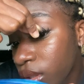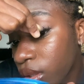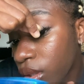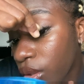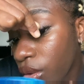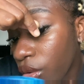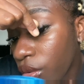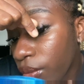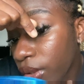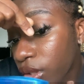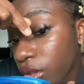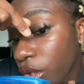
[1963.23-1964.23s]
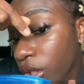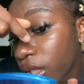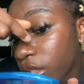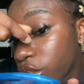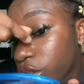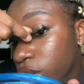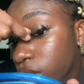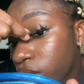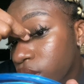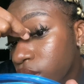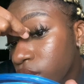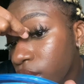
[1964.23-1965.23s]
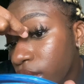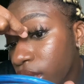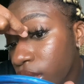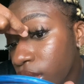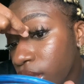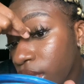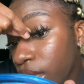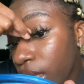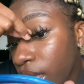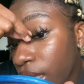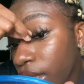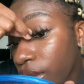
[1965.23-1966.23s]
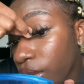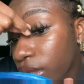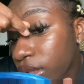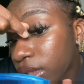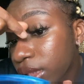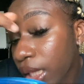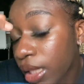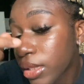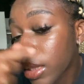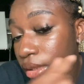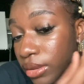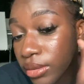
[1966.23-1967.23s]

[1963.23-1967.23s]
you know, with knowledge and understanding.